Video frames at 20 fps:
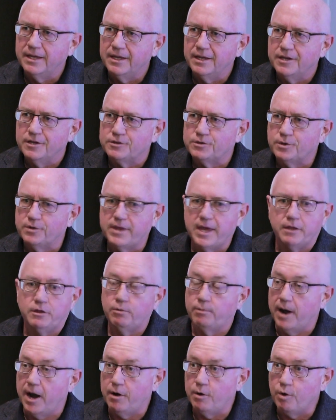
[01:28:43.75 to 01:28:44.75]
so that there
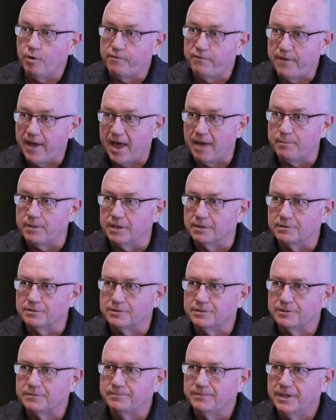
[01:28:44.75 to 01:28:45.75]
are no
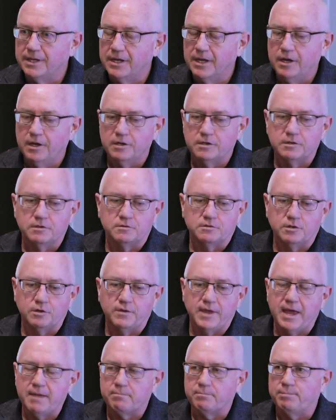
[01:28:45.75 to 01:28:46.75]
famines, so
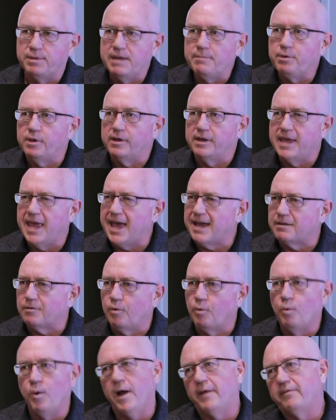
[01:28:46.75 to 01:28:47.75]
that people get
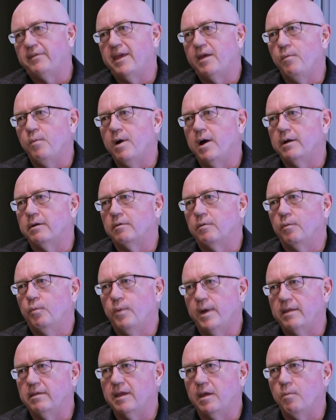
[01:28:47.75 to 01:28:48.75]
what they want
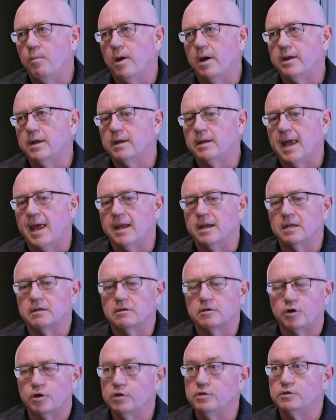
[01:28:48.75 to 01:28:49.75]
when they want it, and it
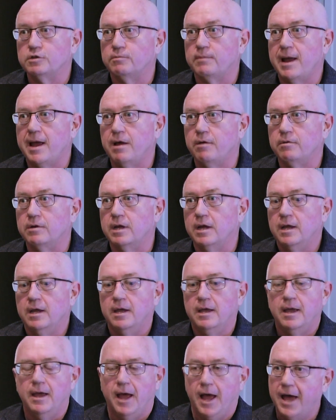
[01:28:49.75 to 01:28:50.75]
turns around
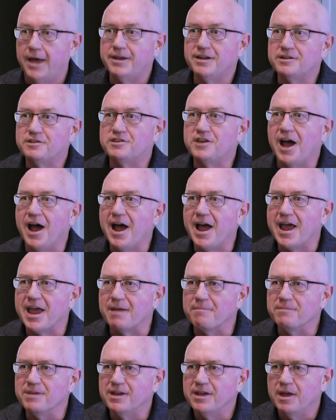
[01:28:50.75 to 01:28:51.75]
on a
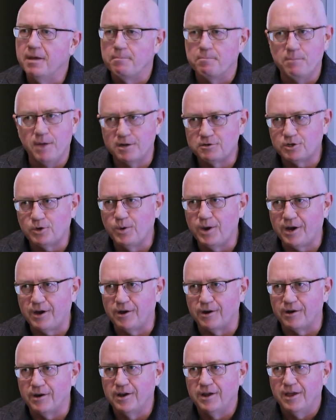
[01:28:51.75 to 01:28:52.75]
dime much
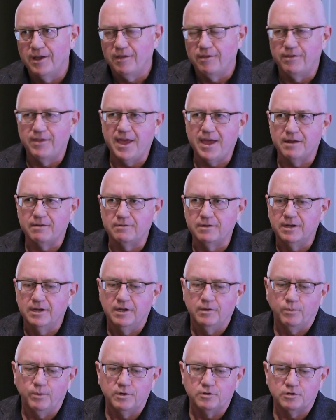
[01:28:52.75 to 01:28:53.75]
quicker than
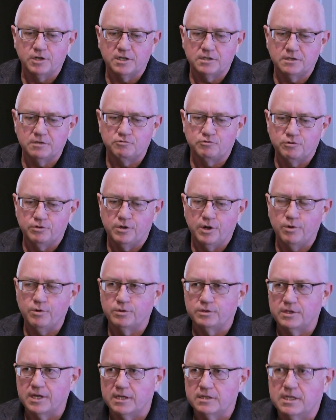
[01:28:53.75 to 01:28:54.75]
when Justin Trudeau
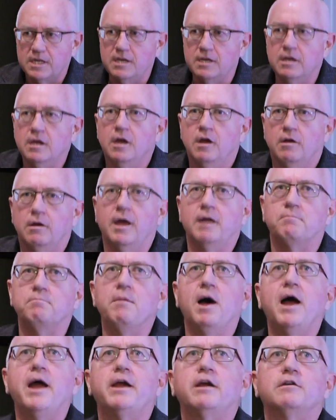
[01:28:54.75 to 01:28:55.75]
says he
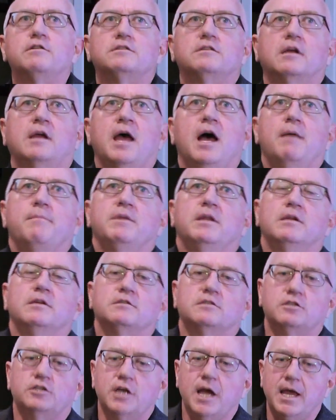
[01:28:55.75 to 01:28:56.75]
admires the
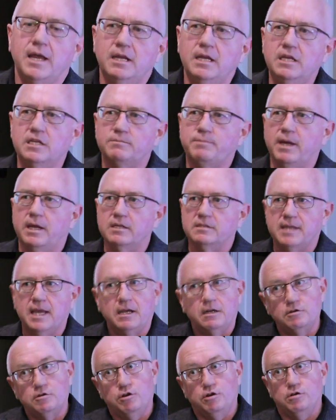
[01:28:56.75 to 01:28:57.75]
communist Chinese because they
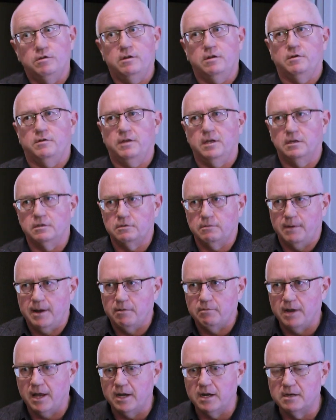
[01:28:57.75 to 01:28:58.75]
can turn their things
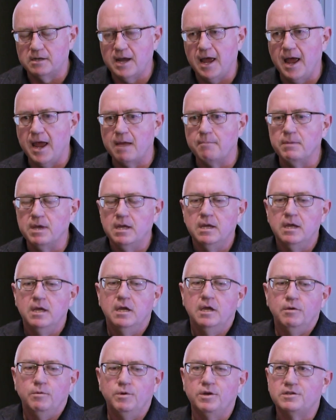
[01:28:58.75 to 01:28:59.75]
around on a dime,
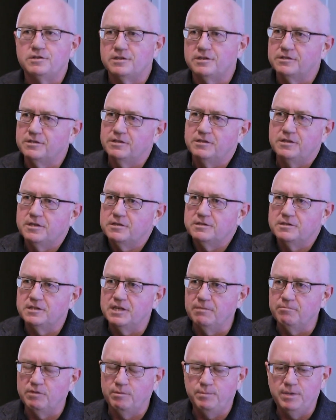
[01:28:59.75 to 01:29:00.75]
which doesn't
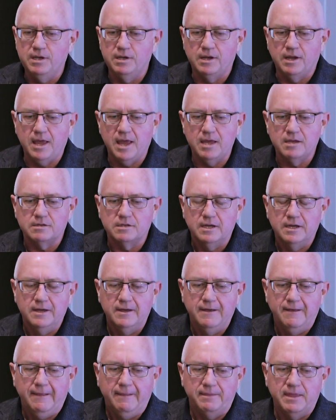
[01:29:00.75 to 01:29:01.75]
seem to be the case.
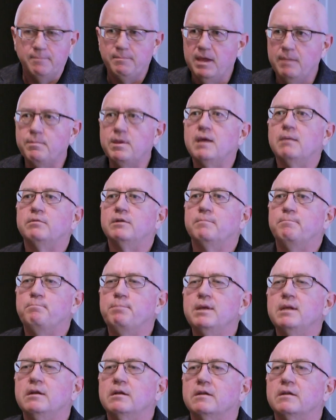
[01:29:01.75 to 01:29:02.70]
They may be able to build a